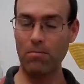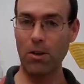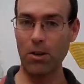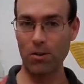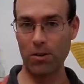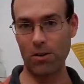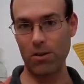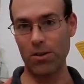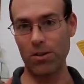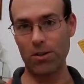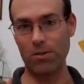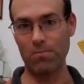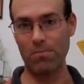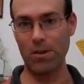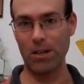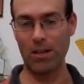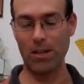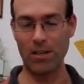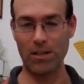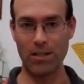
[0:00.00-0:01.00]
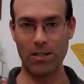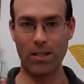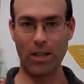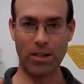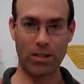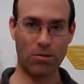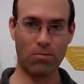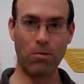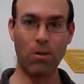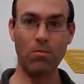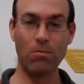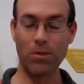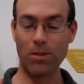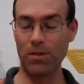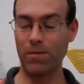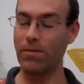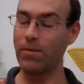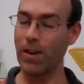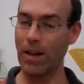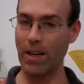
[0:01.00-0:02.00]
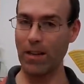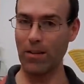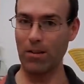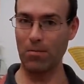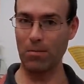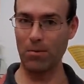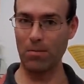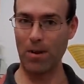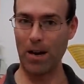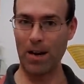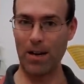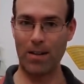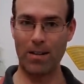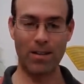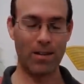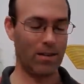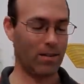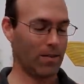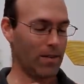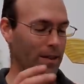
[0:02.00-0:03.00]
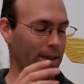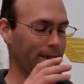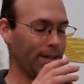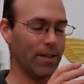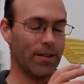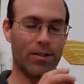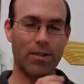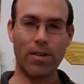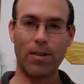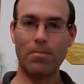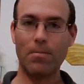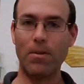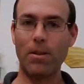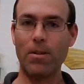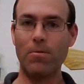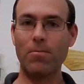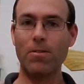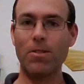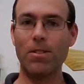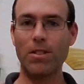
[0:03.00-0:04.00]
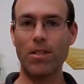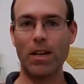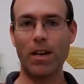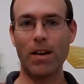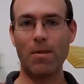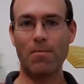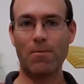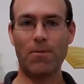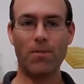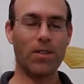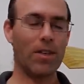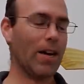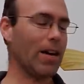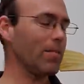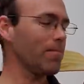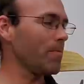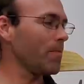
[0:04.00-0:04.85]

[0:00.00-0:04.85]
motors because that's what was available back then. This airplane was set up for that